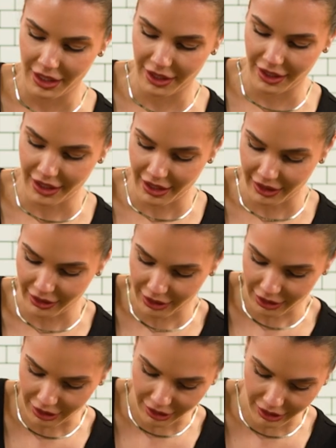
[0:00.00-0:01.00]
and you get a
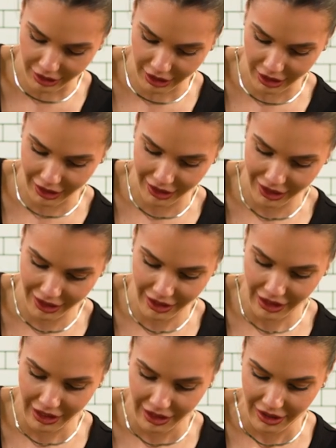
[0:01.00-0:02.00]
little,
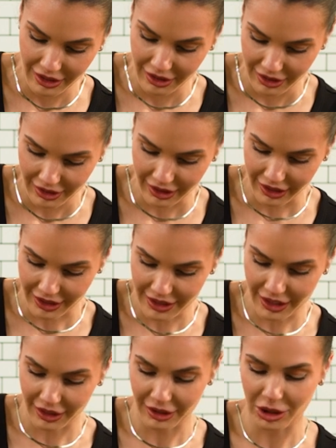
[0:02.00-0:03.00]
like I
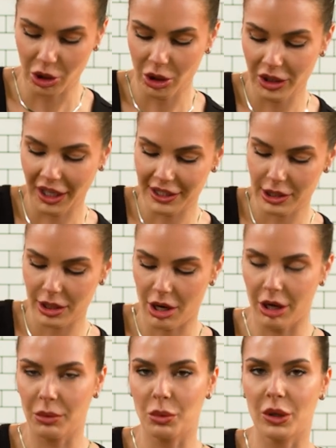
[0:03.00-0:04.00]
said, a little nice
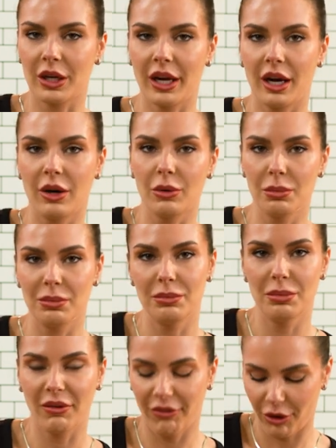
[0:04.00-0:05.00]
arm workout
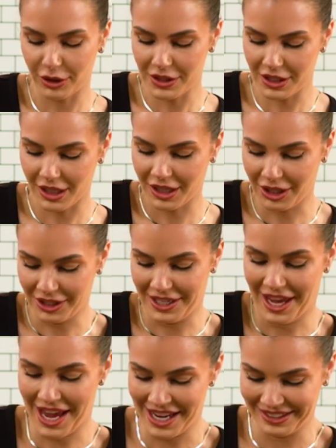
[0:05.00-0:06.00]
before seeing your
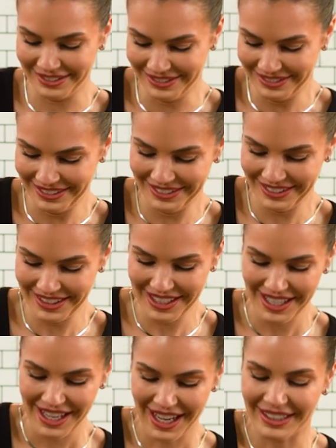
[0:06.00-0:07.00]
date.
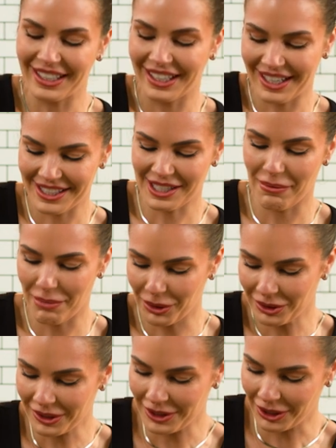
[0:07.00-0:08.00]
And then you guys can
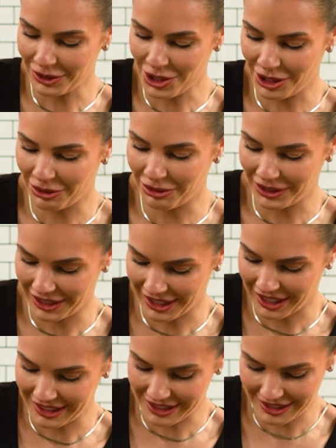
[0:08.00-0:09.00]
both indulge in a really
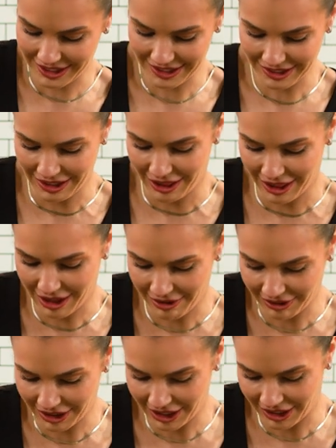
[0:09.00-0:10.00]
nice
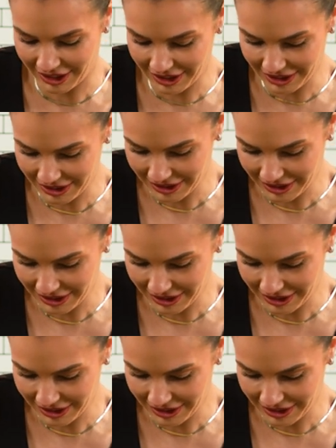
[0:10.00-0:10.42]
lava cake.